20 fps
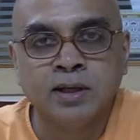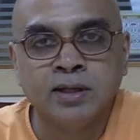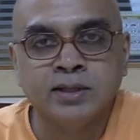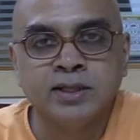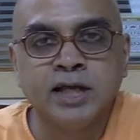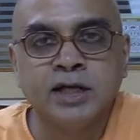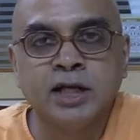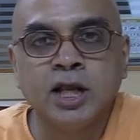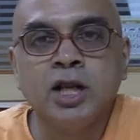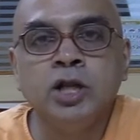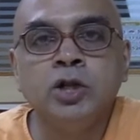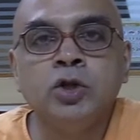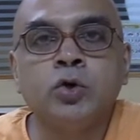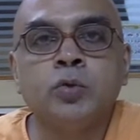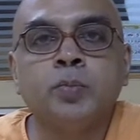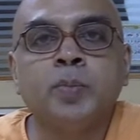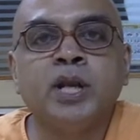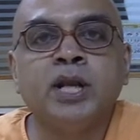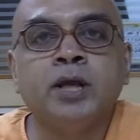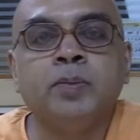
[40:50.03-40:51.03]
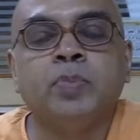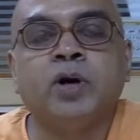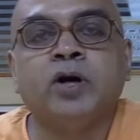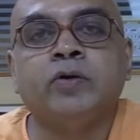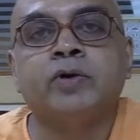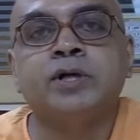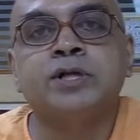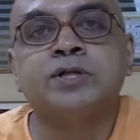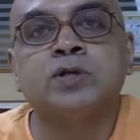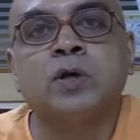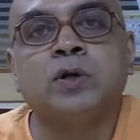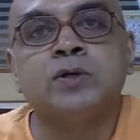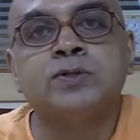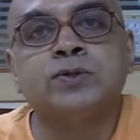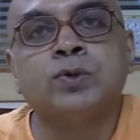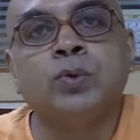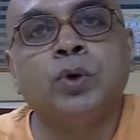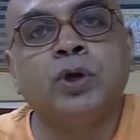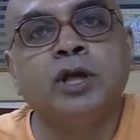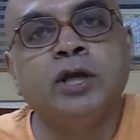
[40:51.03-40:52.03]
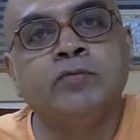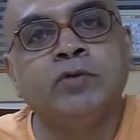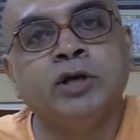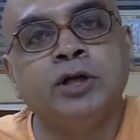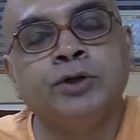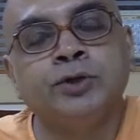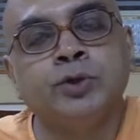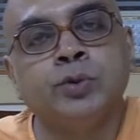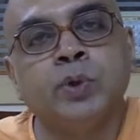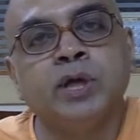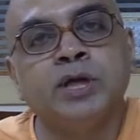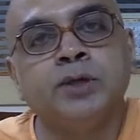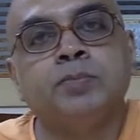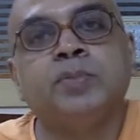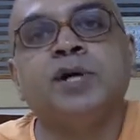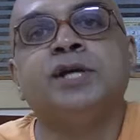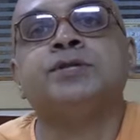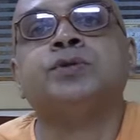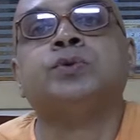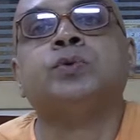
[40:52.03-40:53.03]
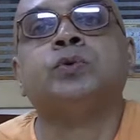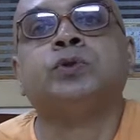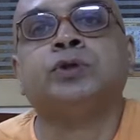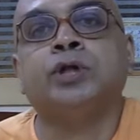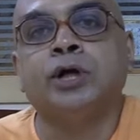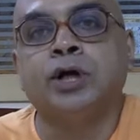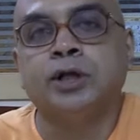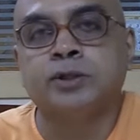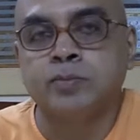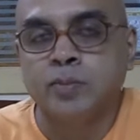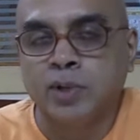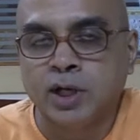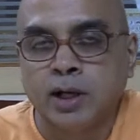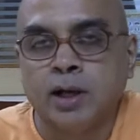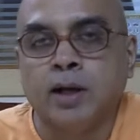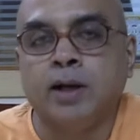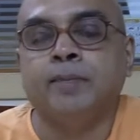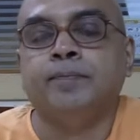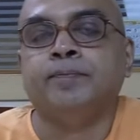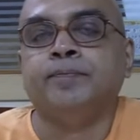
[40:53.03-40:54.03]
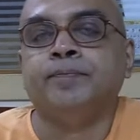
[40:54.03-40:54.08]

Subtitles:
That illumining power is also given to it by Sutratma.